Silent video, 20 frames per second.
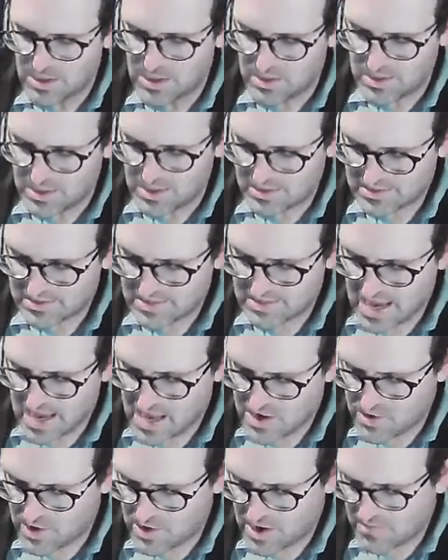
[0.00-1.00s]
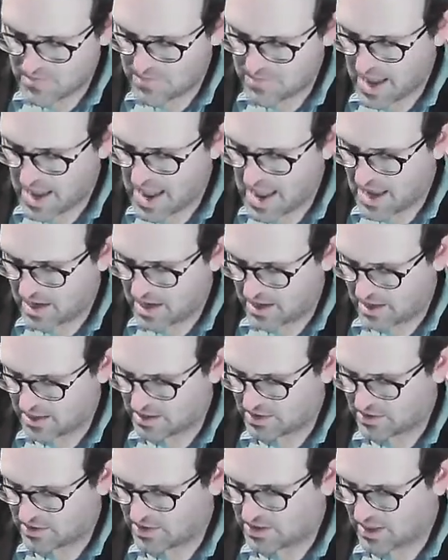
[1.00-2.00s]
They scattered in
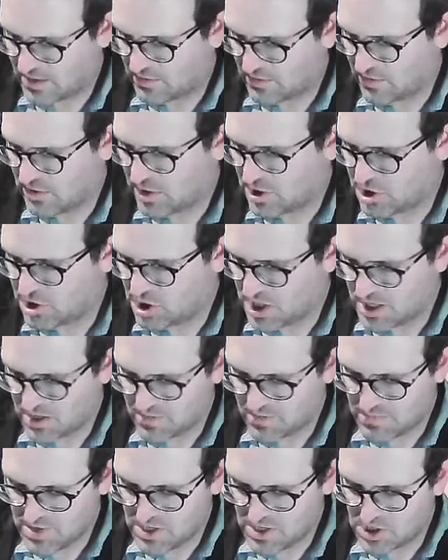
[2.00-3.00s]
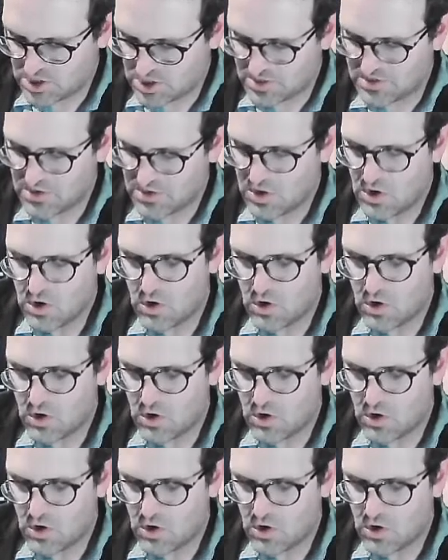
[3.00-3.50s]
panic down the jutting beaches.